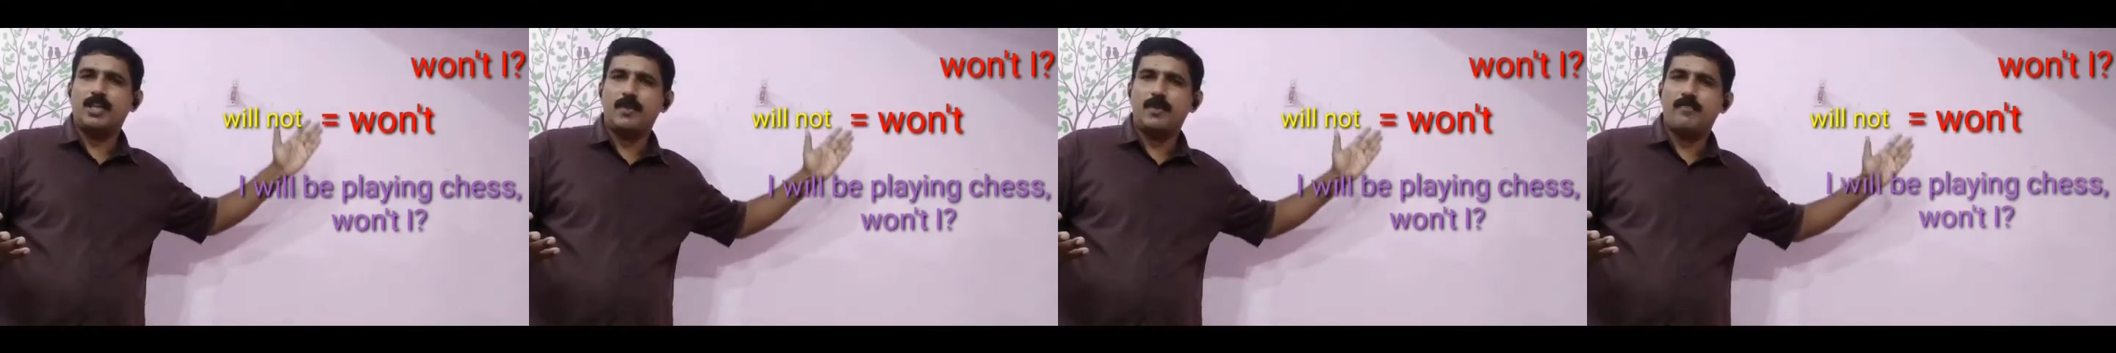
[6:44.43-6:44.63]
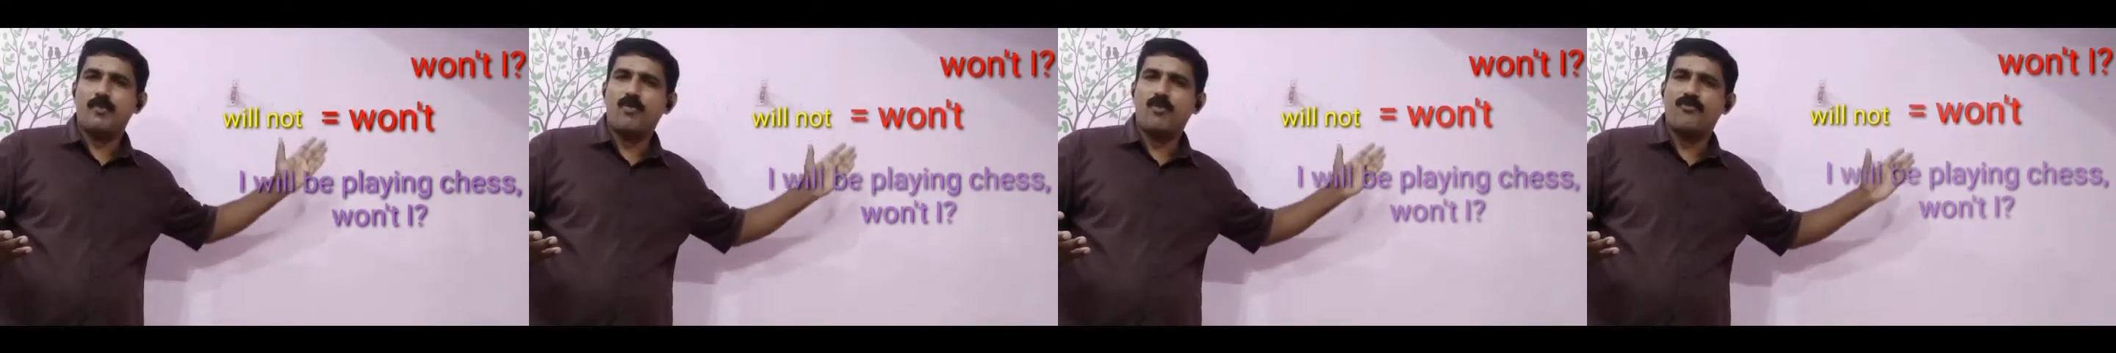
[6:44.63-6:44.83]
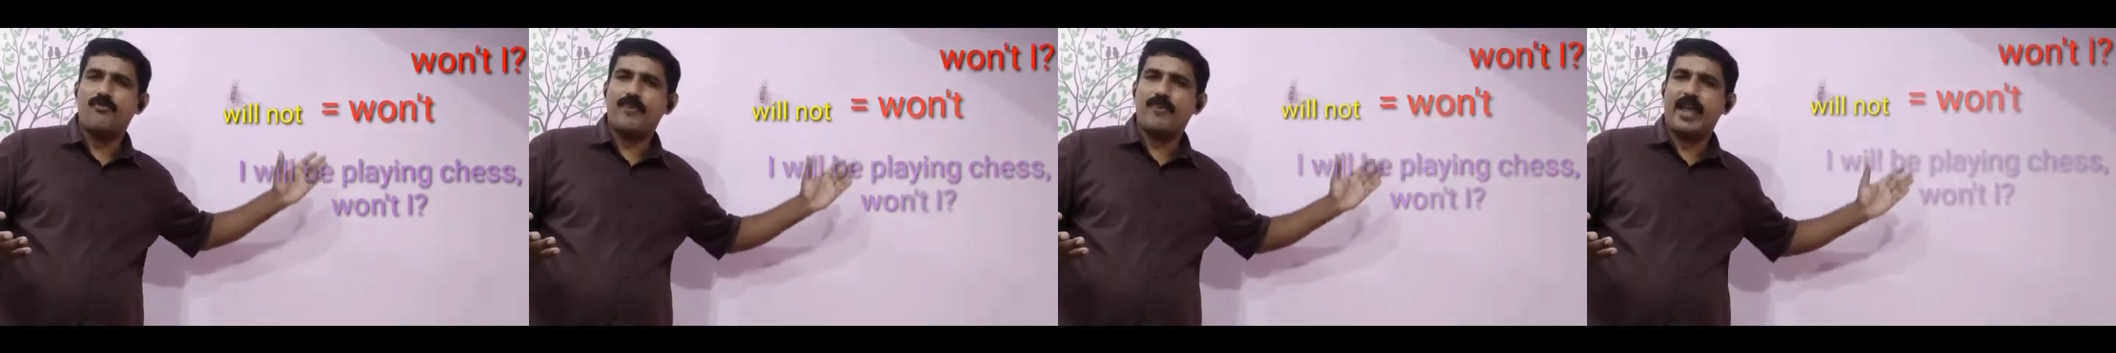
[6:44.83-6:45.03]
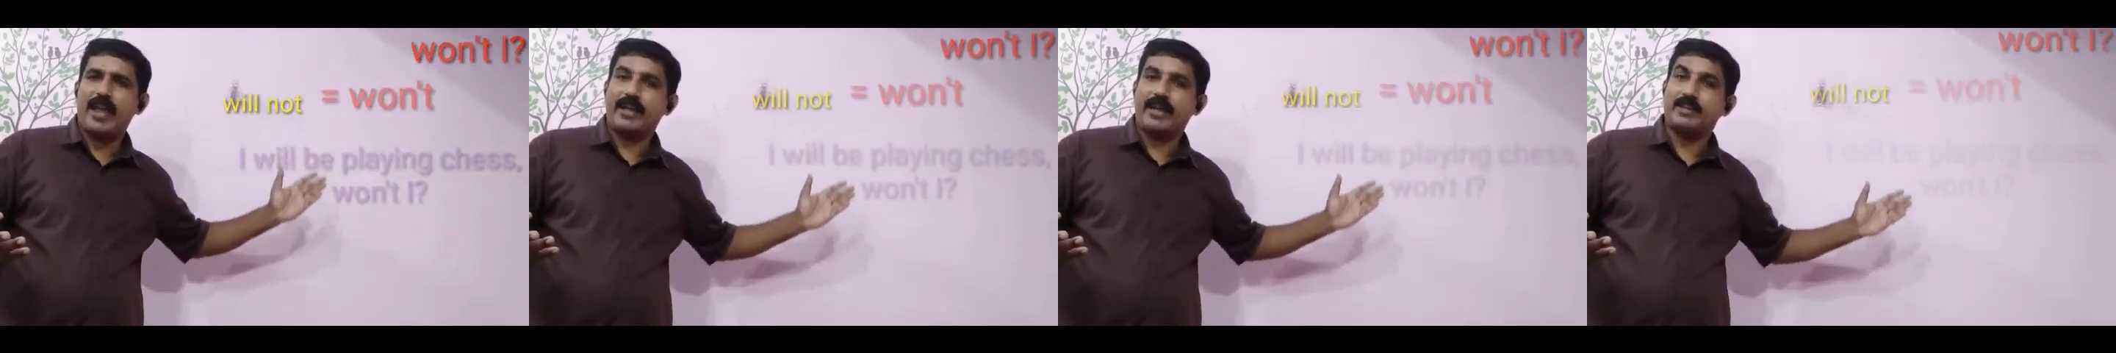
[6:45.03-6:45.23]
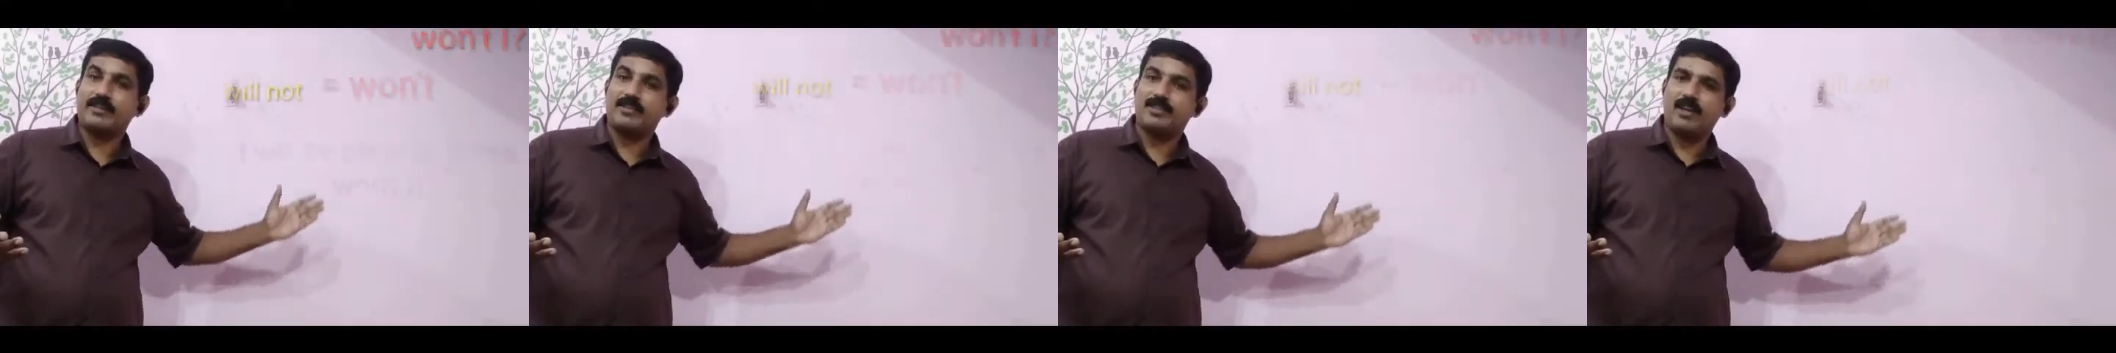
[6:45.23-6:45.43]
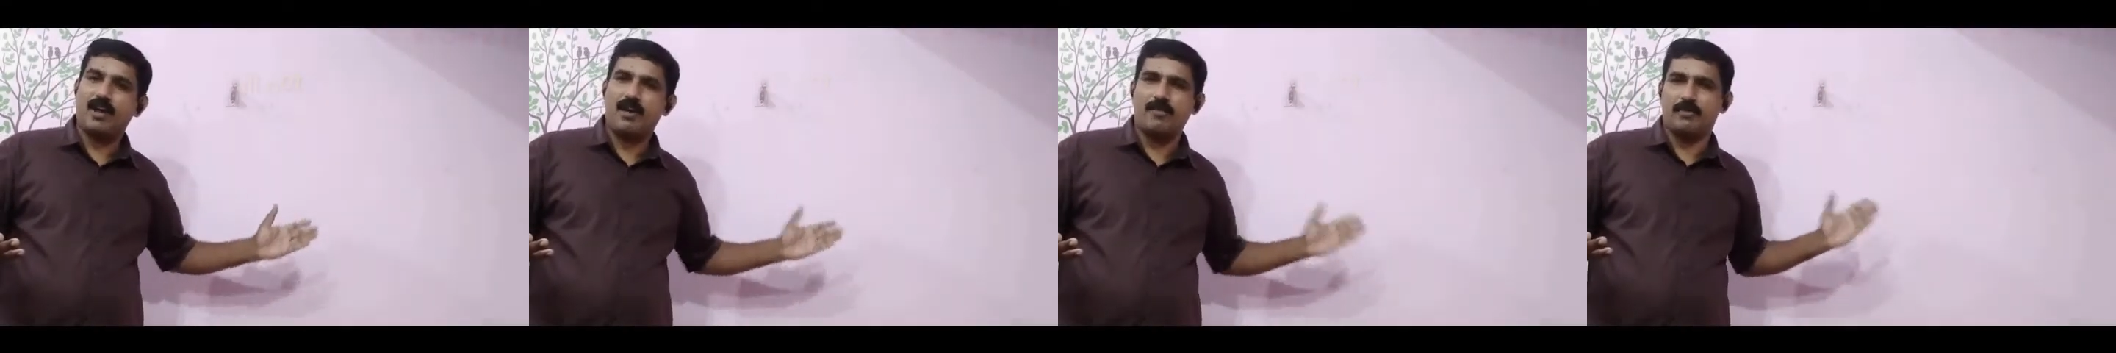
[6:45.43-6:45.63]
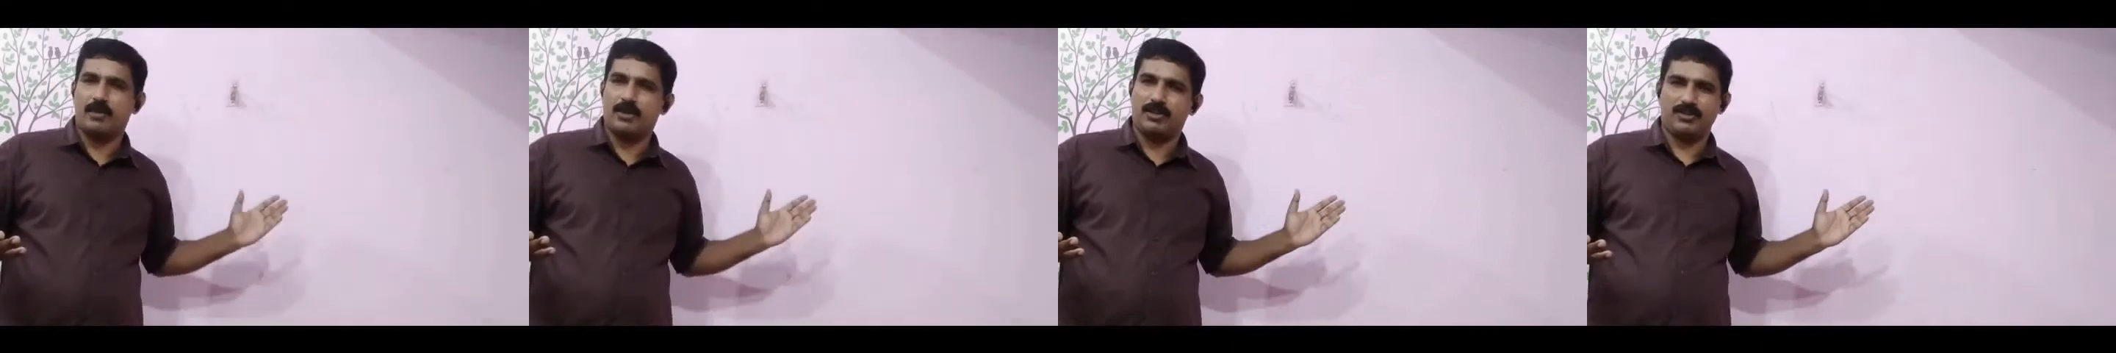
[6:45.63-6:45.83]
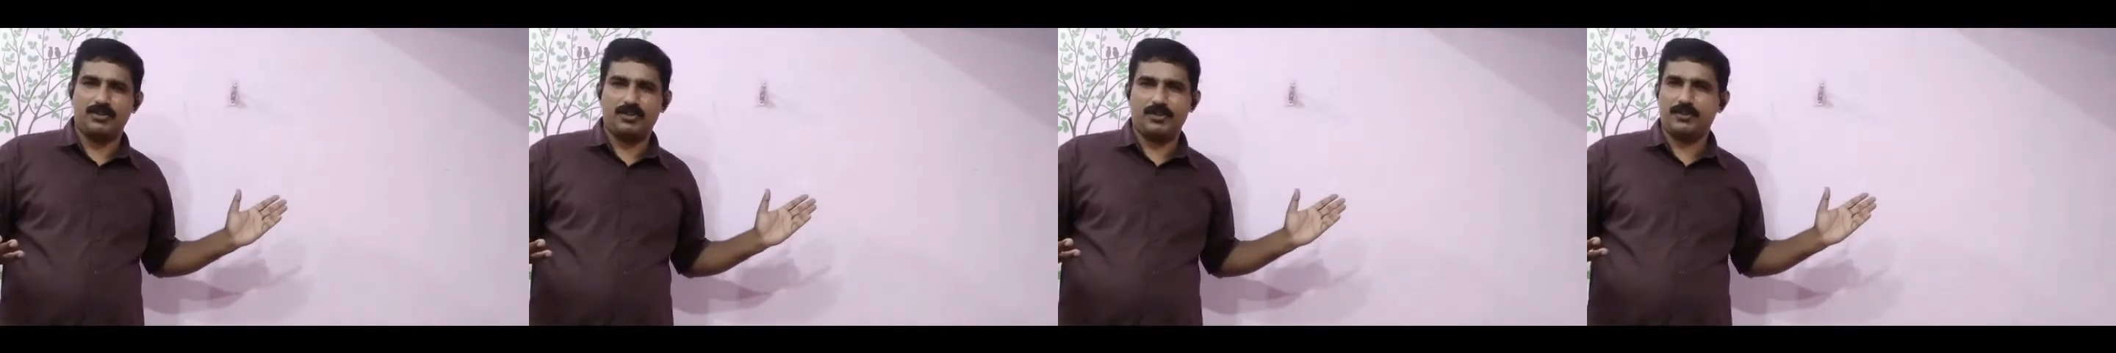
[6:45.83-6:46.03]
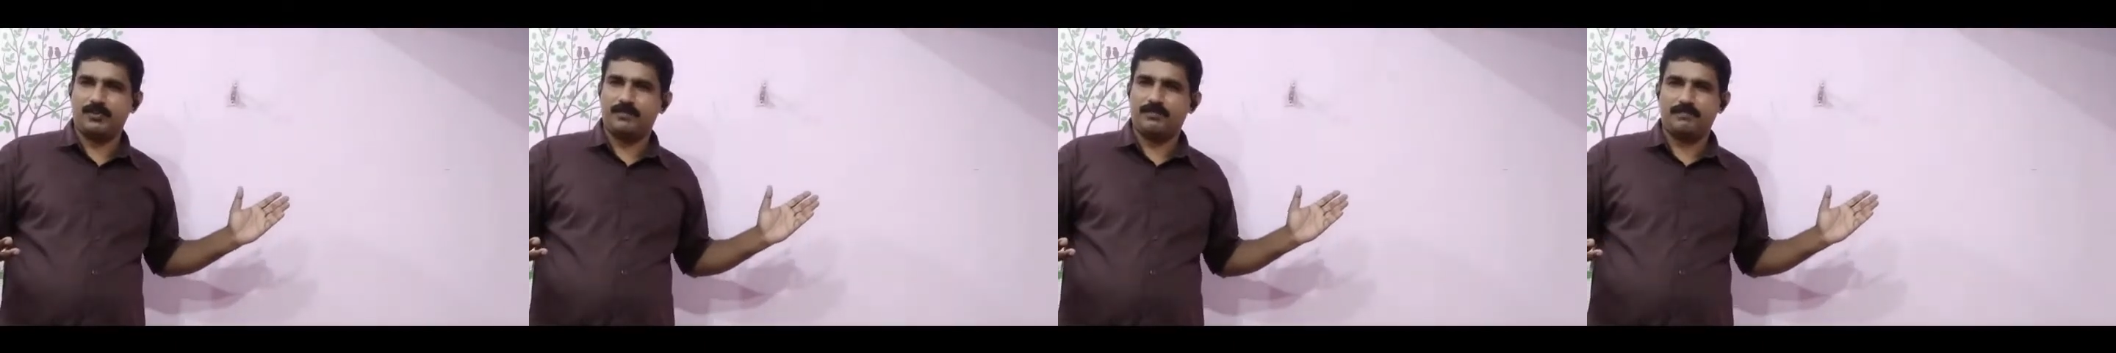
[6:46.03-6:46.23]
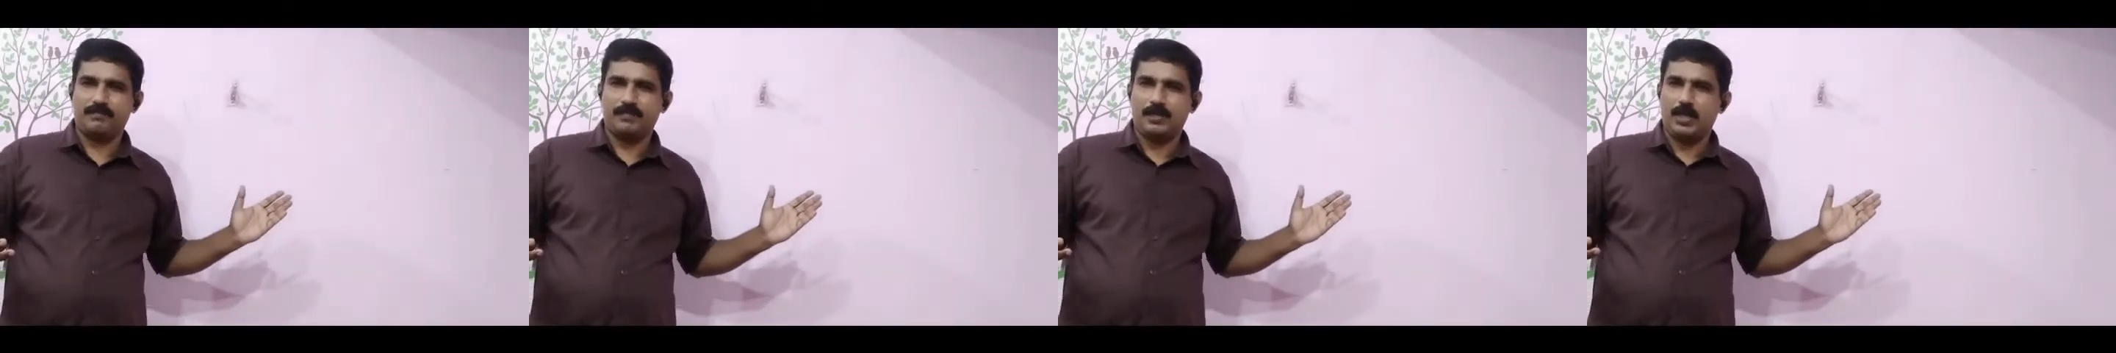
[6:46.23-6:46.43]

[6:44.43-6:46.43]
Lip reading: type of examples.